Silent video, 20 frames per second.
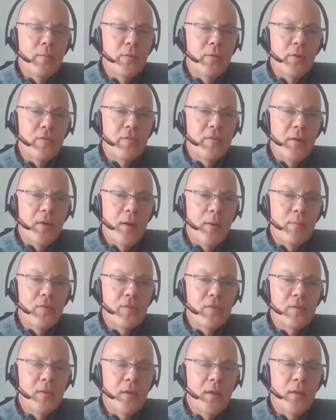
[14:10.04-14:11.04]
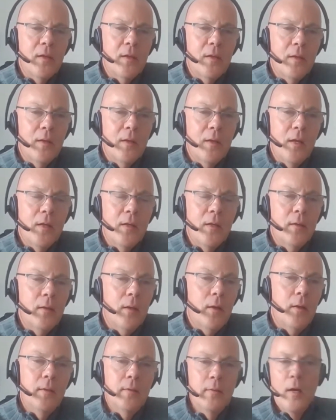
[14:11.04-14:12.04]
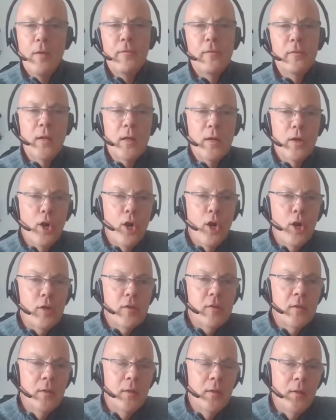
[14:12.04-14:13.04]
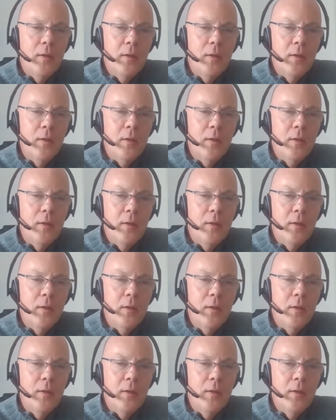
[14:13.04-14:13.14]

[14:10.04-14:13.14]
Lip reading: from those times, and an awful lot of art,